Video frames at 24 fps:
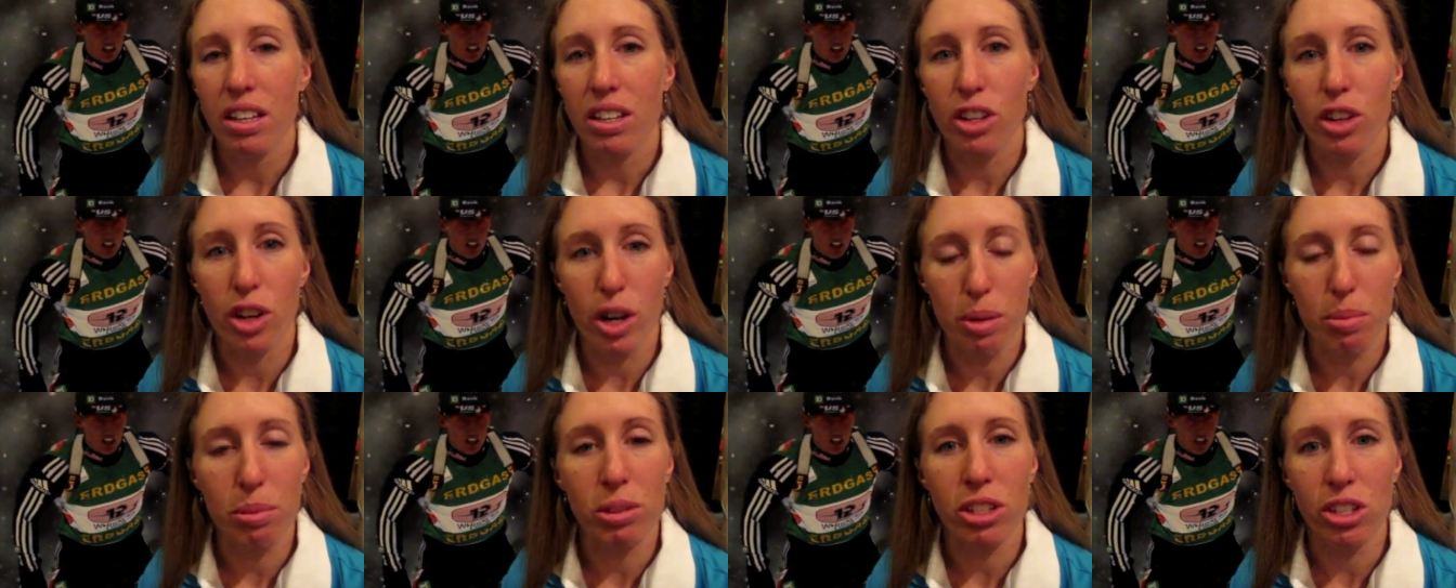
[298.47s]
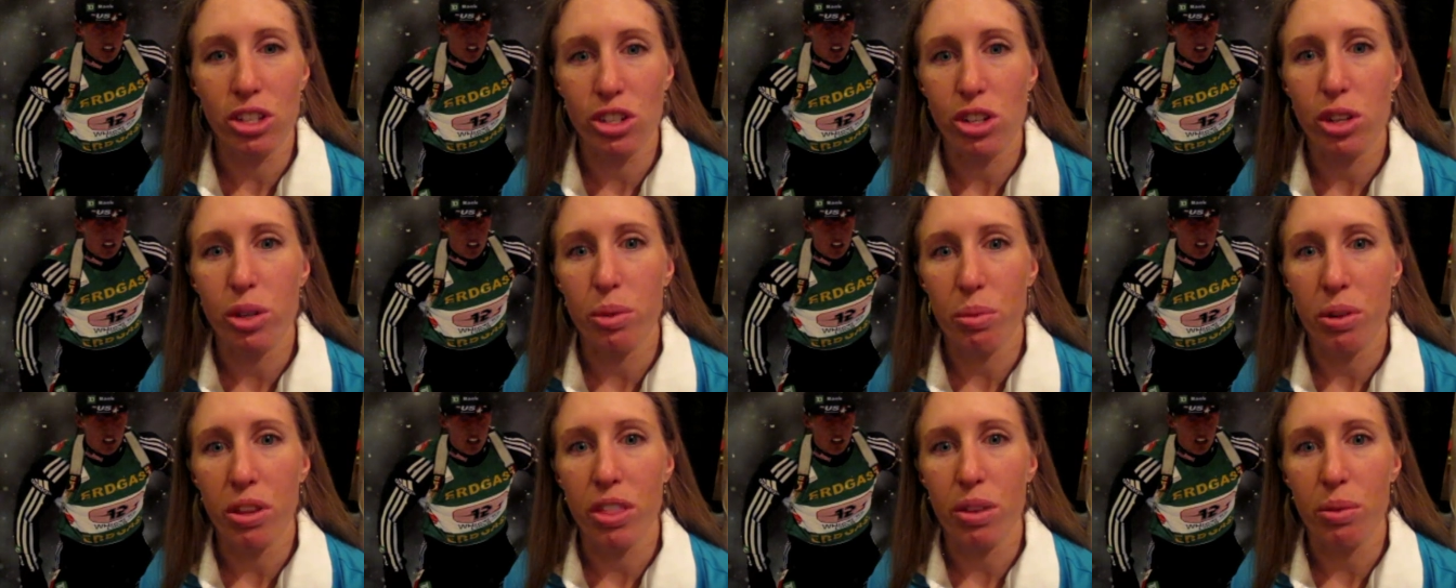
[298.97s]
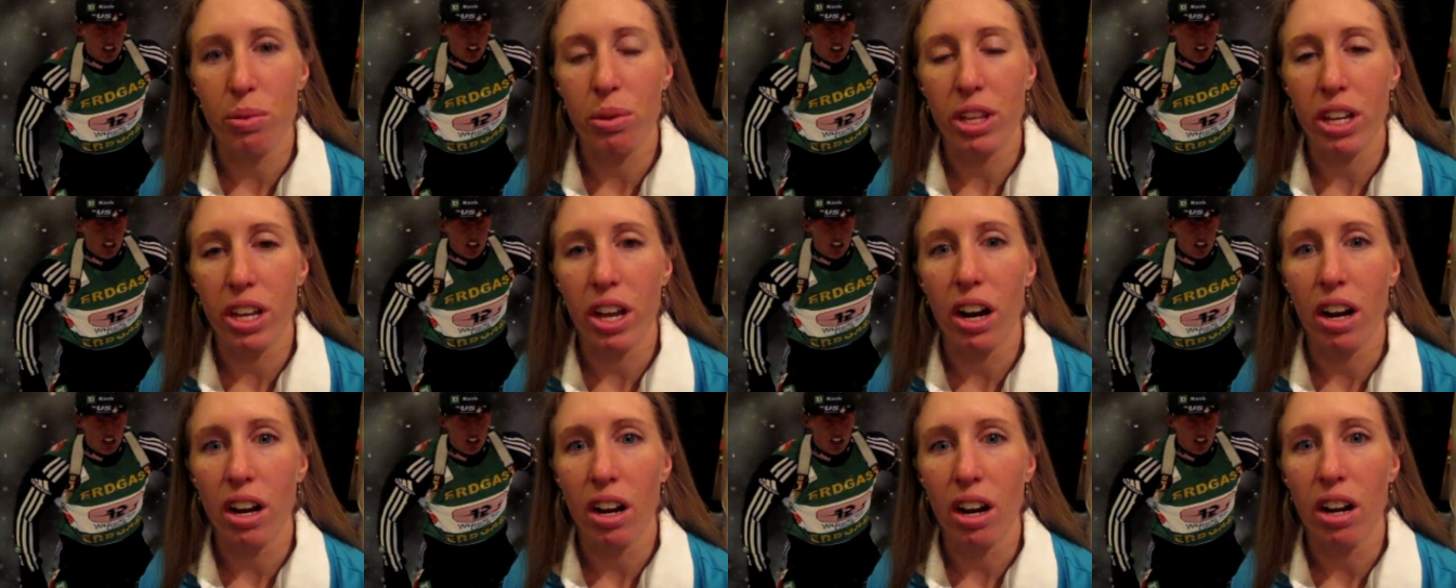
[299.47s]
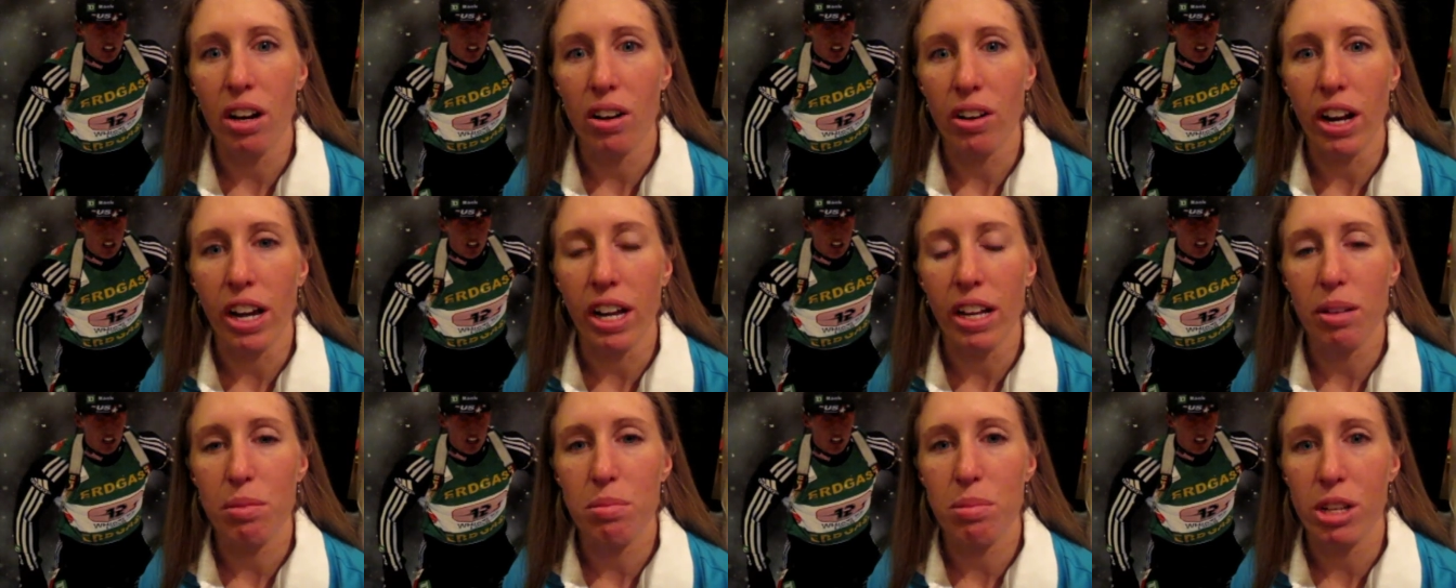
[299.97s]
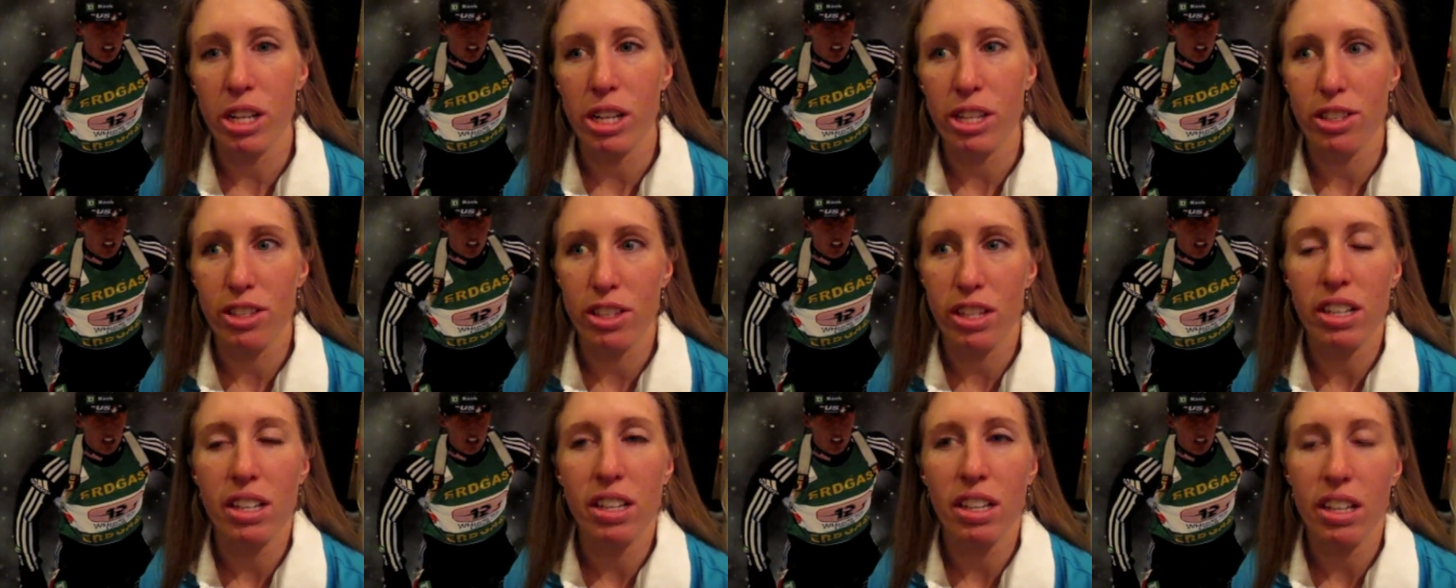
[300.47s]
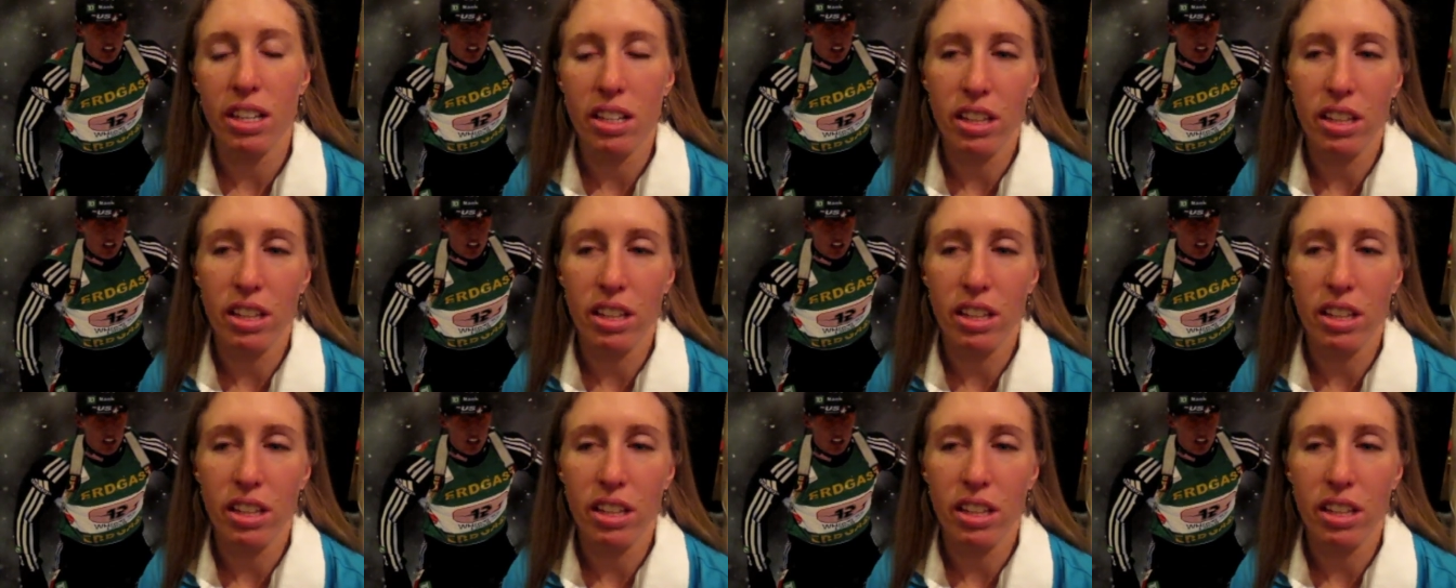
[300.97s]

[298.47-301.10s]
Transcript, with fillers: you're able to shoot with a really high heart rate because it,